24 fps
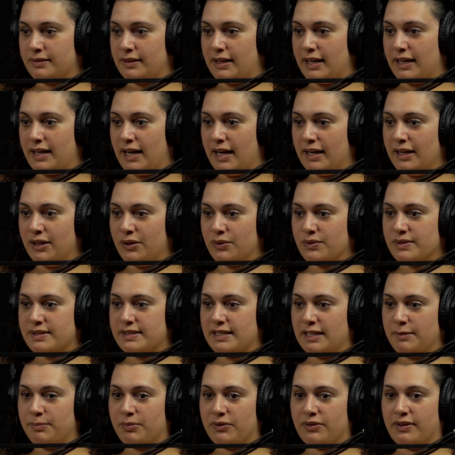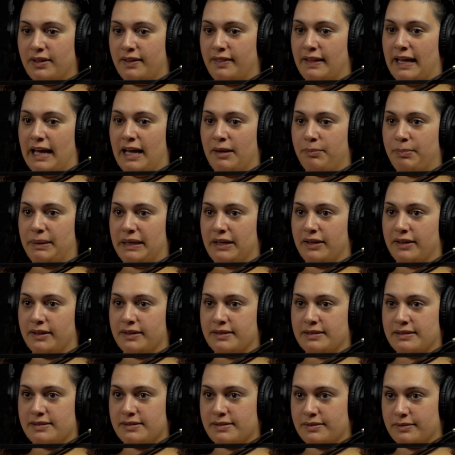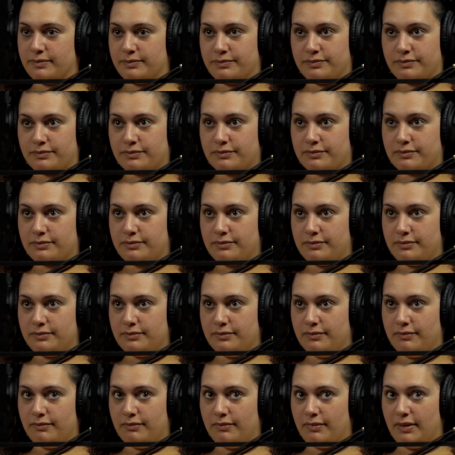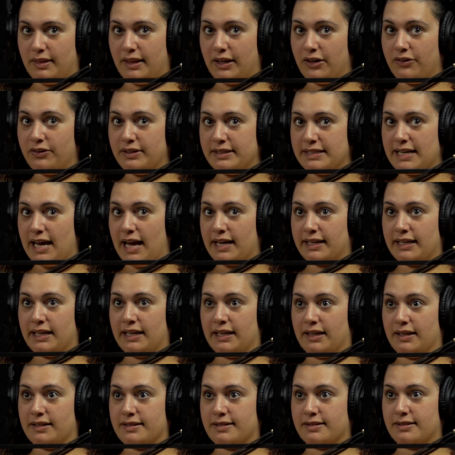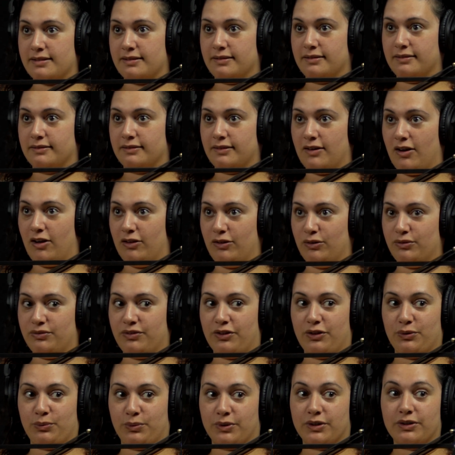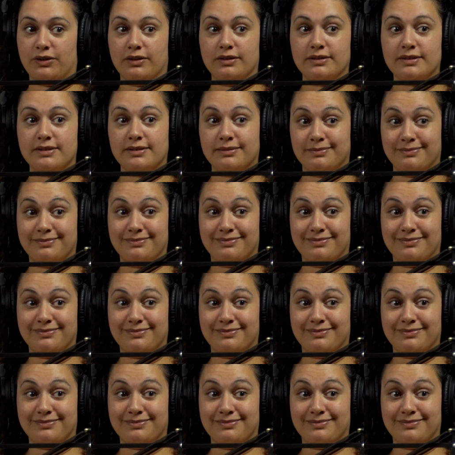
it kind of goes deeper than that because they're attacking us all over the world.